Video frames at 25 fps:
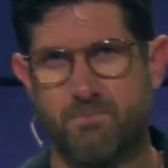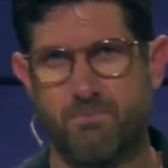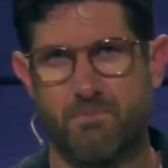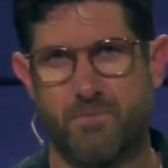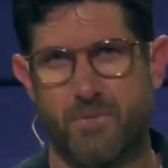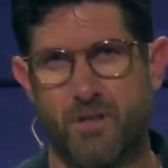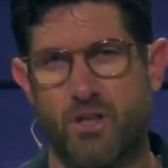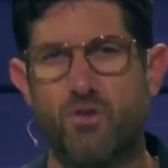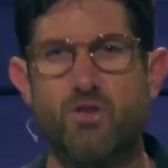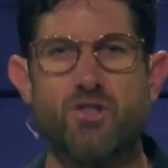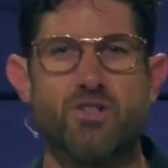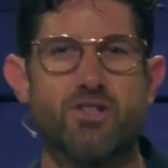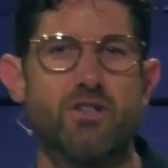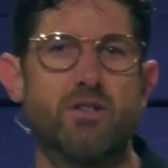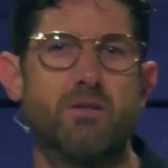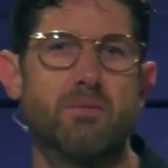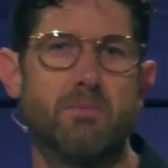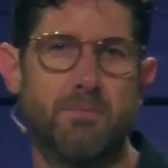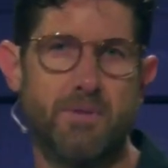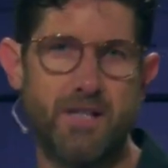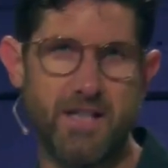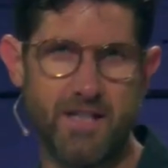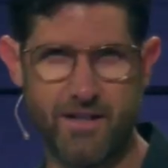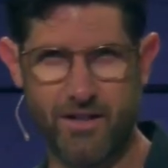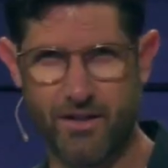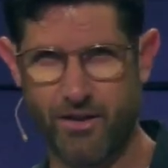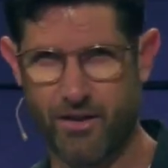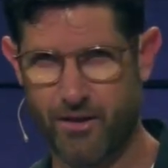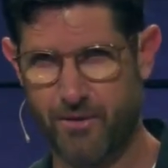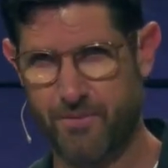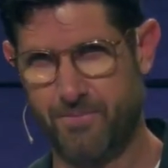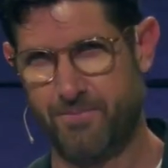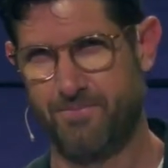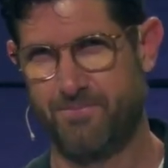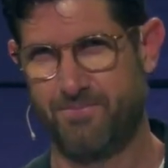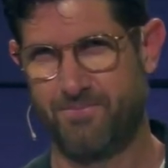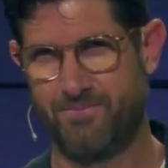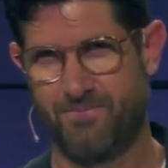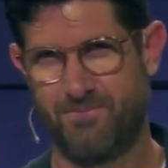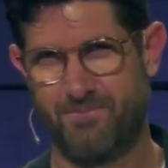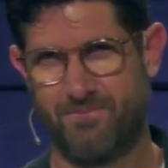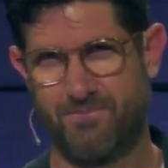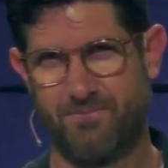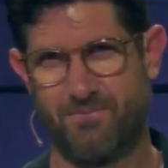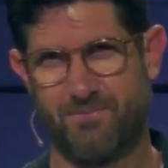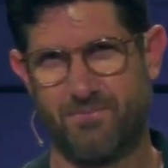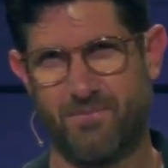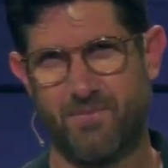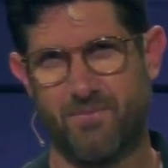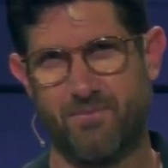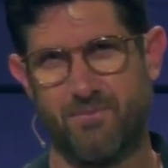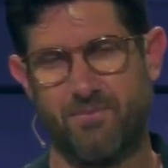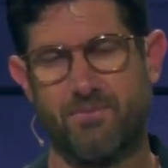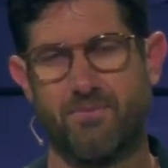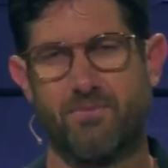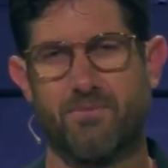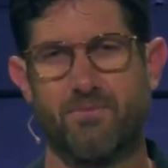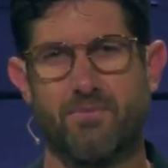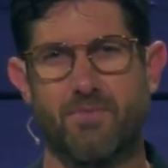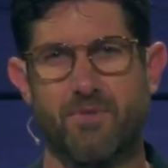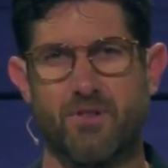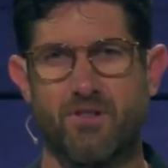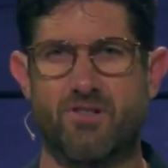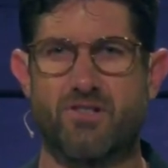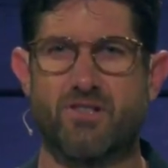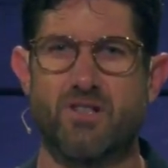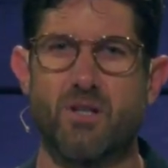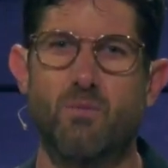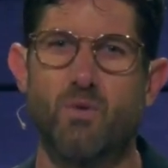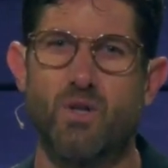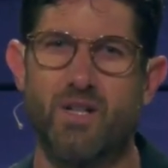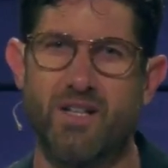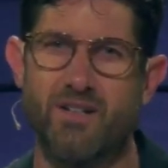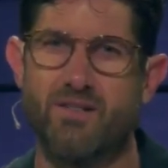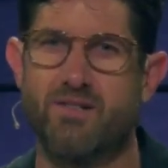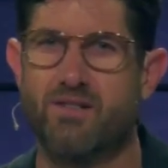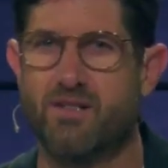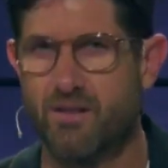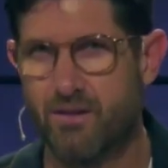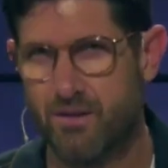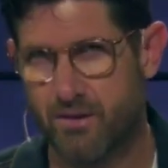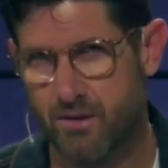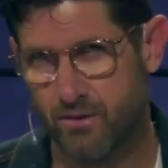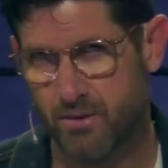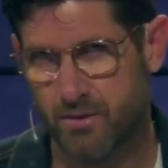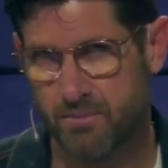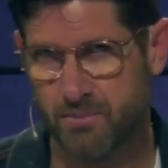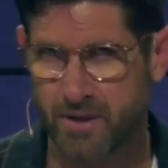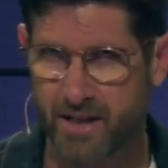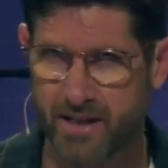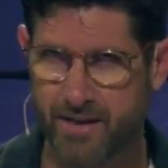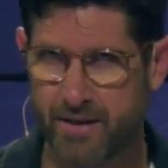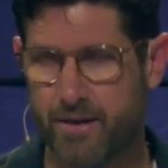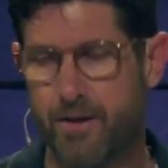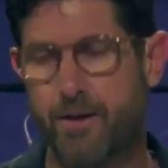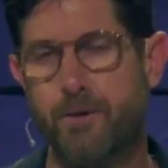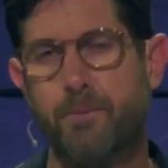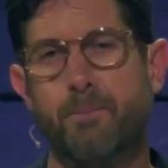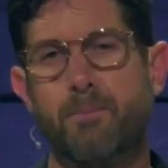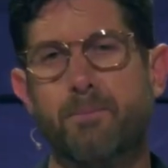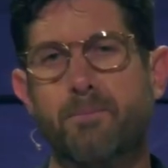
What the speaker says: You shouldn't be here. Someone else can do it better.